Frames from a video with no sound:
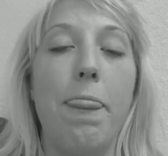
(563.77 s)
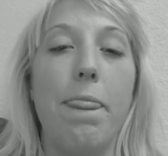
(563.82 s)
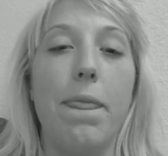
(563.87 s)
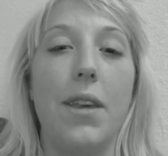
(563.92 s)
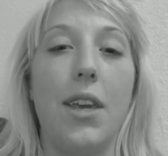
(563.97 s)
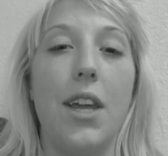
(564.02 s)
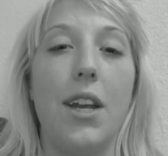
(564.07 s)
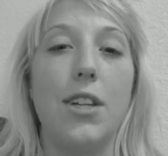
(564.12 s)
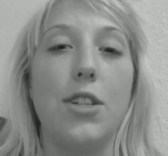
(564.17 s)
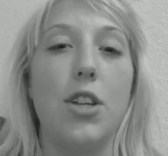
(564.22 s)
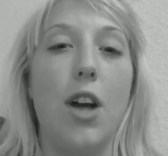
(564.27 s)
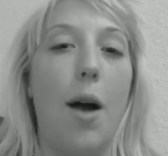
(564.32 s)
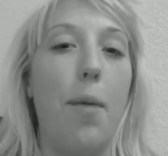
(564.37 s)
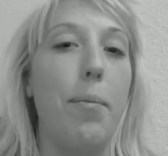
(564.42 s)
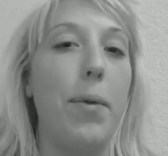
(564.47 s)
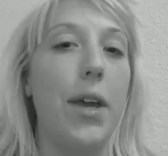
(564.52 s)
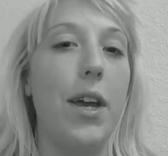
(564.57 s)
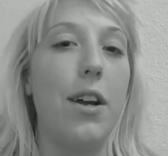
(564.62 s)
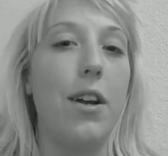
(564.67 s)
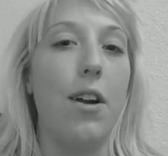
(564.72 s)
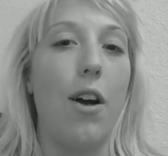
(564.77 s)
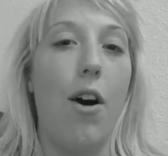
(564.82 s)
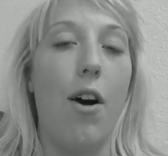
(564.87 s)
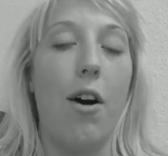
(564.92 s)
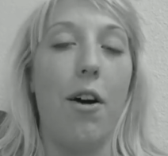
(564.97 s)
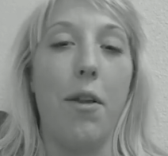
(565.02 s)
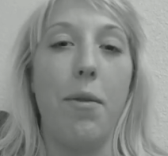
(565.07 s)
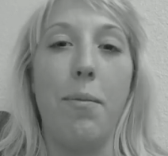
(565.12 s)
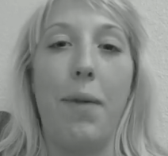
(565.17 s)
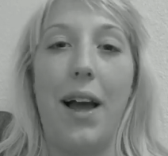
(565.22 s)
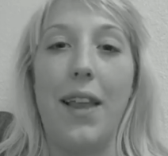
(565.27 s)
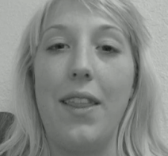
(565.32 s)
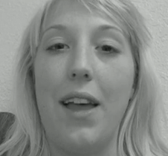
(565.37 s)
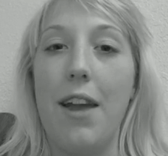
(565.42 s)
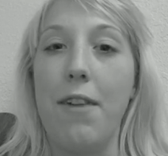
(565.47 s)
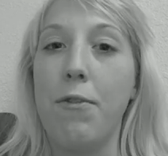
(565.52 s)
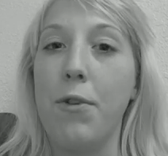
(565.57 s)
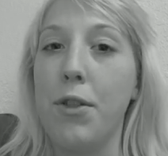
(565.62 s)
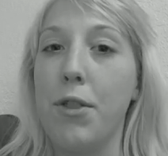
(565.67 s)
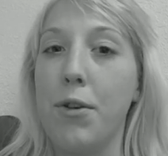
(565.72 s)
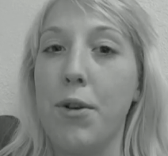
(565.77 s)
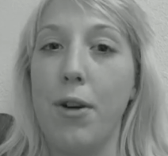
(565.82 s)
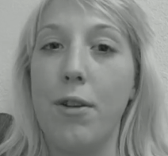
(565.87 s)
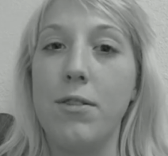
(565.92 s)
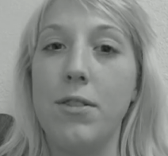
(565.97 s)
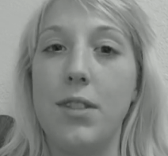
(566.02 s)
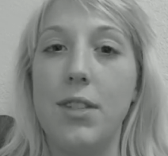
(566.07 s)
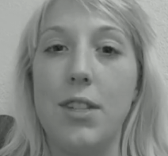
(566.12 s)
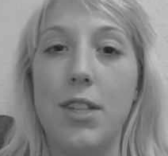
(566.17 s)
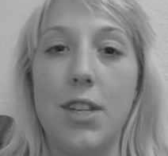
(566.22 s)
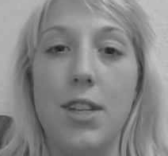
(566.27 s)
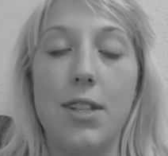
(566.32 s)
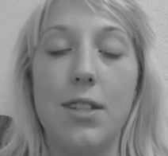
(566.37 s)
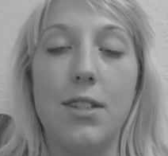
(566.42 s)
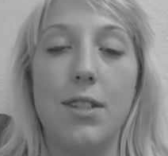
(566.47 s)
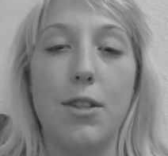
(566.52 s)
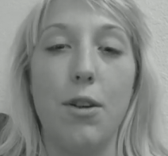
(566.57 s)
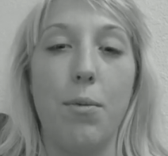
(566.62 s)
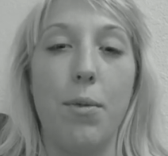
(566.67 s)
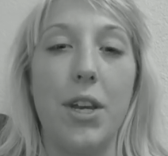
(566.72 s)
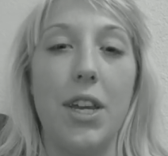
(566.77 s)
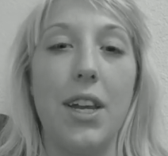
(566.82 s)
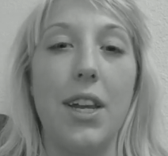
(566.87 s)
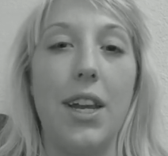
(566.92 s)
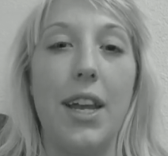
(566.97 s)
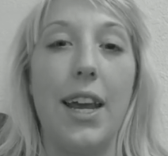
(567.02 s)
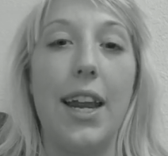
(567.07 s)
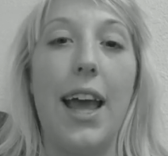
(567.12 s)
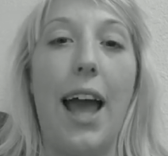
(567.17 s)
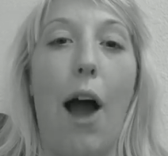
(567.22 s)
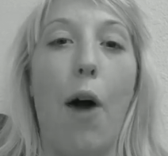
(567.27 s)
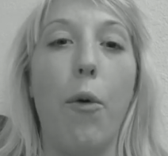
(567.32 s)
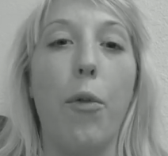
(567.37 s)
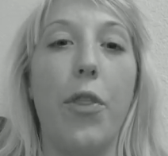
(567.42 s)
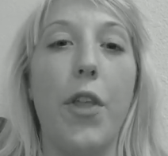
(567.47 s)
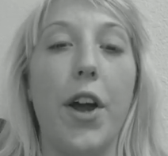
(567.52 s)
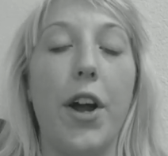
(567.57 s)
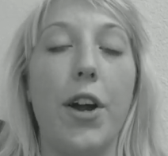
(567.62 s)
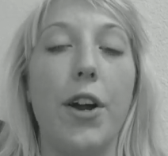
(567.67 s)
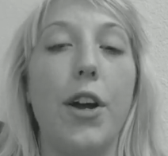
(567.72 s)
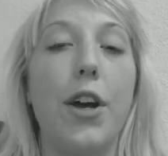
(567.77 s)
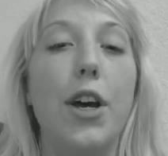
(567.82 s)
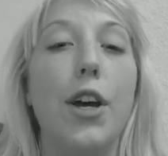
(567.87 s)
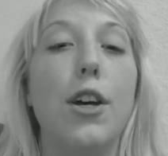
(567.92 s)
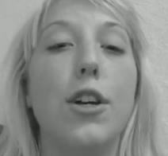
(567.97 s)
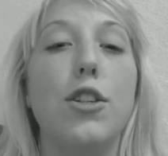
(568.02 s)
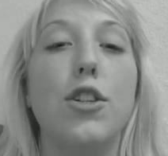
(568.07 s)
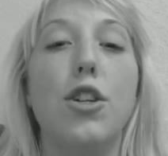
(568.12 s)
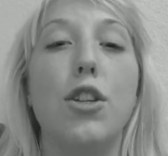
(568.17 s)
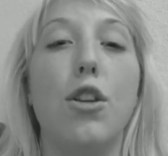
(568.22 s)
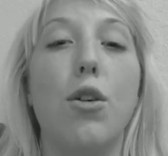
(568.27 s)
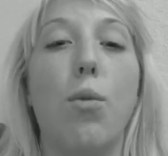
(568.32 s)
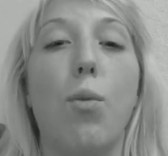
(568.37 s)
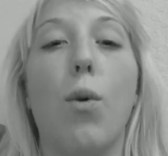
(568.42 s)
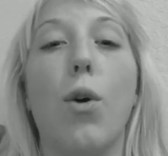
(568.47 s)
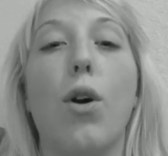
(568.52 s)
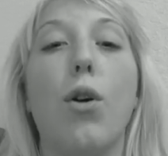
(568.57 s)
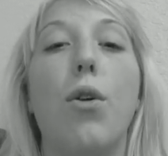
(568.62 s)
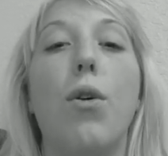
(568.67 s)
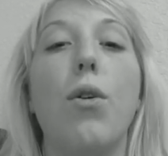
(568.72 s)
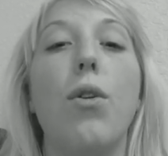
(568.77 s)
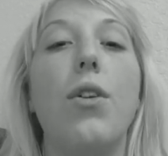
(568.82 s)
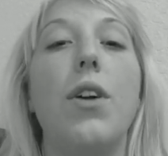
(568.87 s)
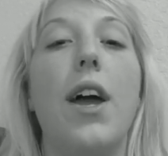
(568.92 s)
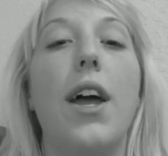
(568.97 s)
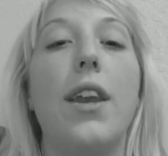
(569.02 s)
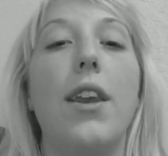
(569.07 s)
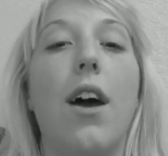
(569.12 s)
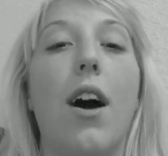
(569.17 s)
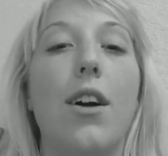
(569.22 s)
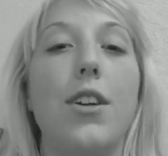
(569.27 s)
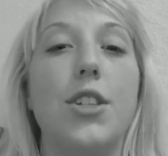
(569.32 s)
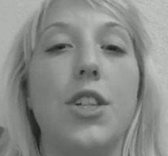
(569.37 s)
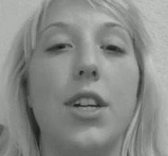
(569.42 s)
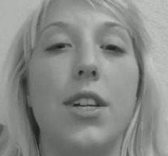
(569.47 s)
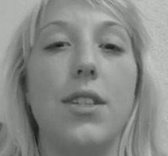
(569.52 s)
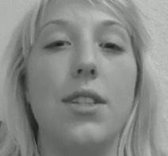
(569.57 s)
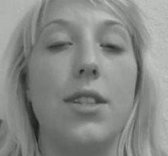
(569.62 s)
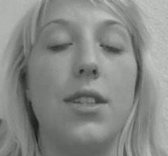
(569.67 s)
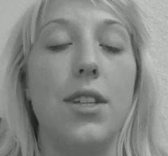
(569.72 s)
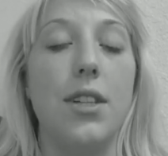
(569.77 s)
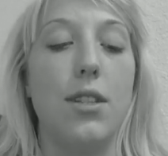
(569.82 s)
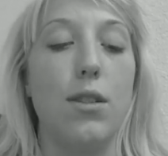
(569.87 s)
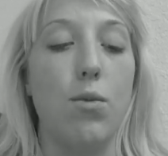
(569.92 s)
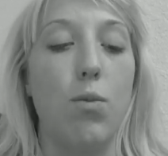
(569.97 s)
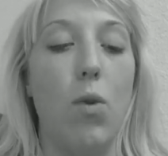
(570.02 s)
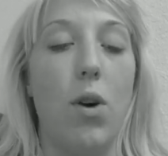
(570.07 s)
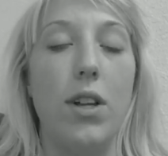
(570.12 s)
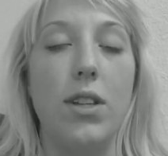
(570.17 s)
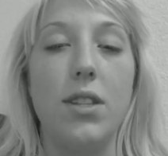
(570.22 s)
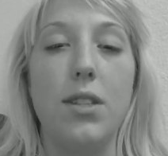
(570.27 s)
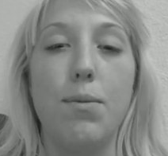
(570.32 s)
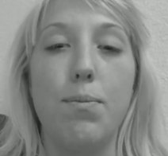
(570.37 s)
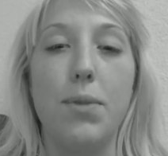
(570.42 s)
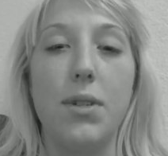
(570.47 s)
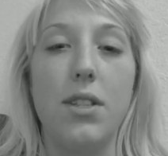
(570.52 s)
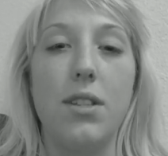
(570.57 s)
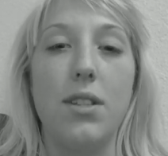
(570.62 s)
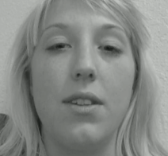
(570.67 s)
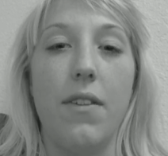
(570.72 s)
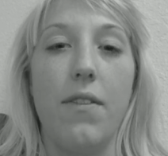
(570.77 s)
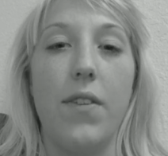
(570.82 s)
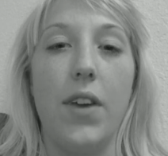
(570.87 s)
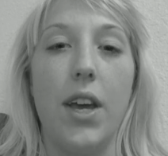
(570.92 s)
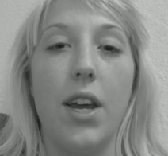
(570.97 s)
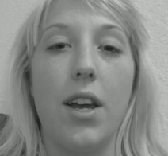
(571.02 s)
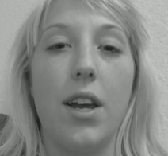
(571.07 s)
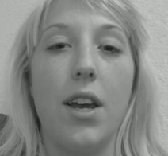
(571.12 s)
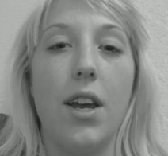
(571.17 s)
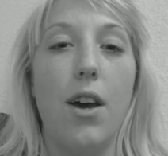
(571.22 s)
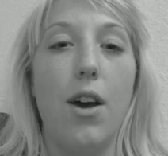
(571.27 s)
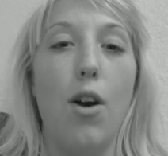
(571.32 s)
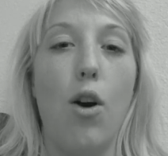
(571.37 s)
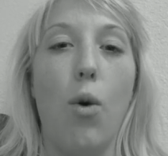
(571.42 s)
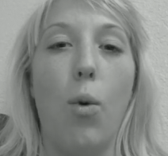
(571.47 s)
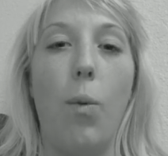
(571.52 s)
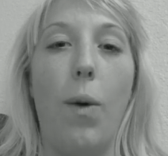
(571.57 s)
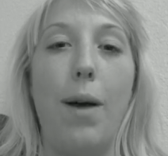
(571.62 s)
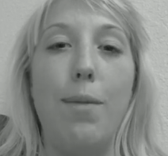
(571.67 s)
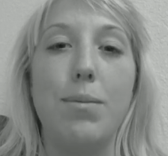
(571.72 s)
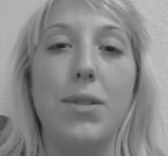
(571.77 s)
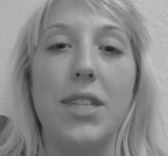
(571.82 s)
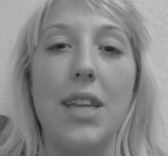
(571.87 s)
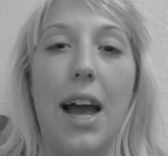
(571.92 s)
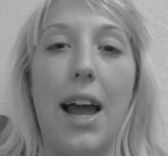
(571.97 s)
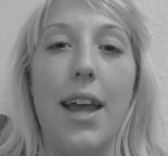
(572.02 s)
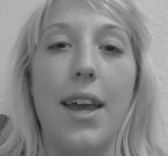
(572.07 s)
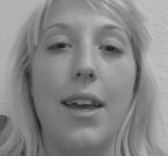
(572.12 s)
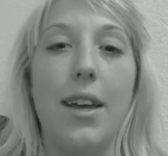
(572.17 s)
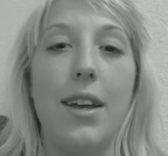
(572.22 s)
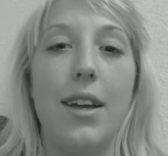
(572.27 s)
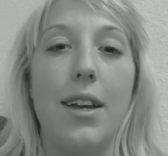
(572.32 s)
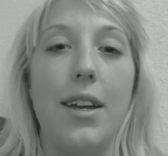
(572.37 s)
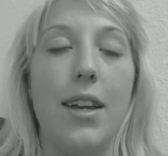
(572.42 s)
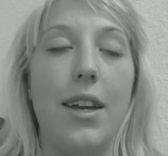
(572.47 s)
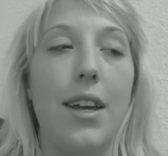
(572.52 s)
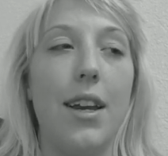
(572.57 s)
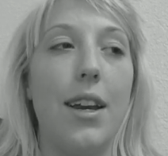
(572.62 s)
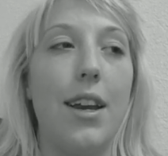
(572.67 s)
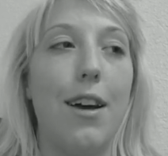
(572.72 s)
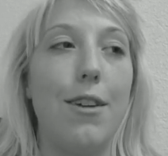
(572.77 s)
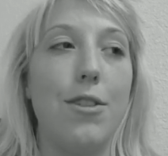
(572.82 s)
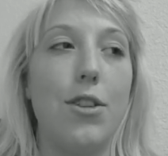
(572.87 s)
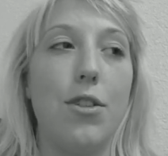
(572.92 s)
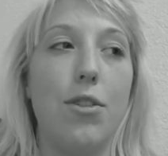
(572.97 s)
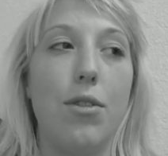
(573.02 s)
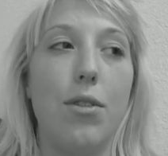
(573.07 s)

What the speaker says: get a topic called My Life with Crohn's Disease so we can get it out there to the world and not just this one specific website. Get it out